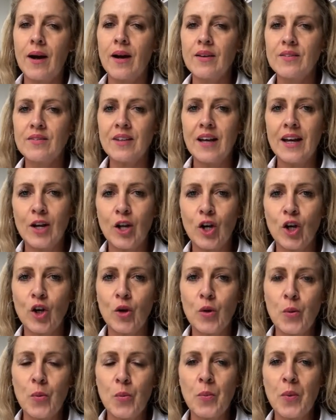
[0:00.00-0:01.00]

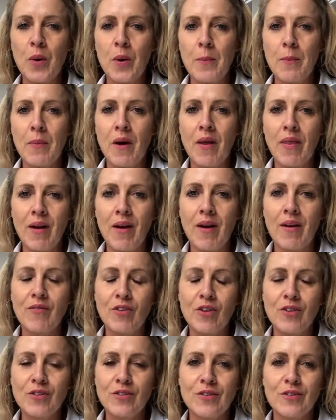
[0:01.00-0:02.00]
stay-at-home mother
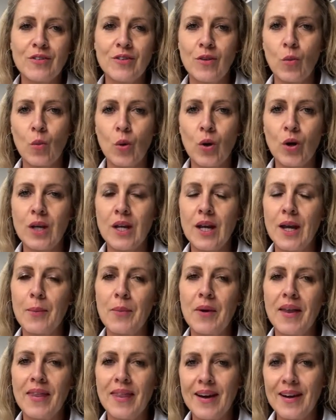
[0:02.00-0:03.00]
versus the working
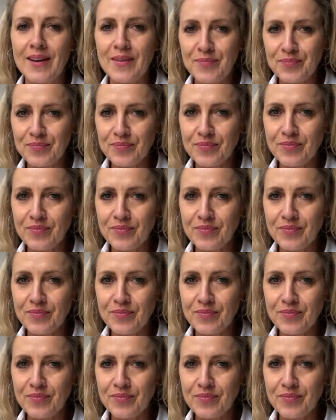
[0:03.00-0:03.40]
mother.